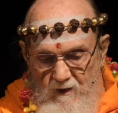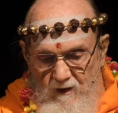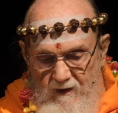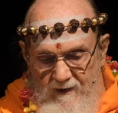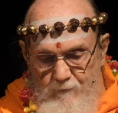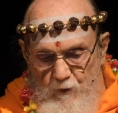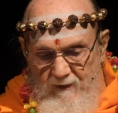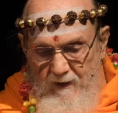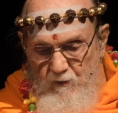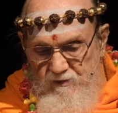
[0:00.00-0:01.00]
Never
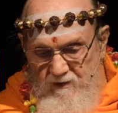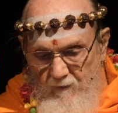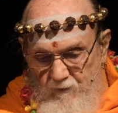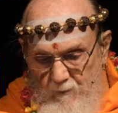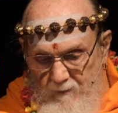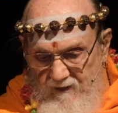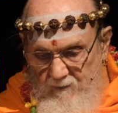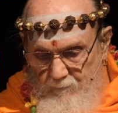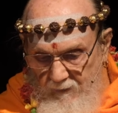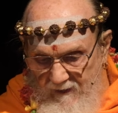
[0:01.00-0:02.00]
allow yourself to be
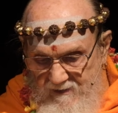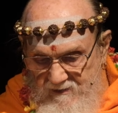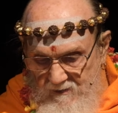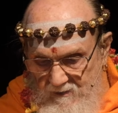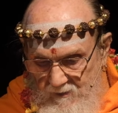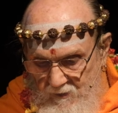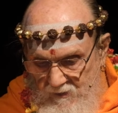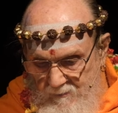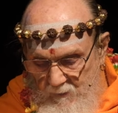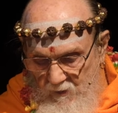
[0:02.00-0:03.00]
complacent in your
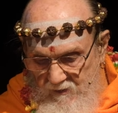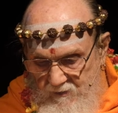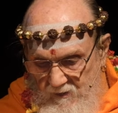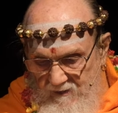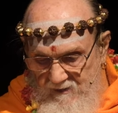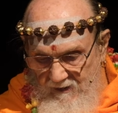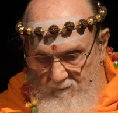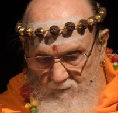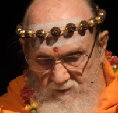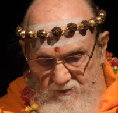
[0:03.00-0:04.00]
spiritual
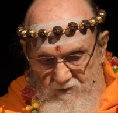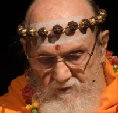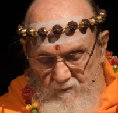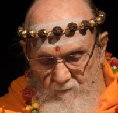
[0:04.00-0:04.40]
attainments.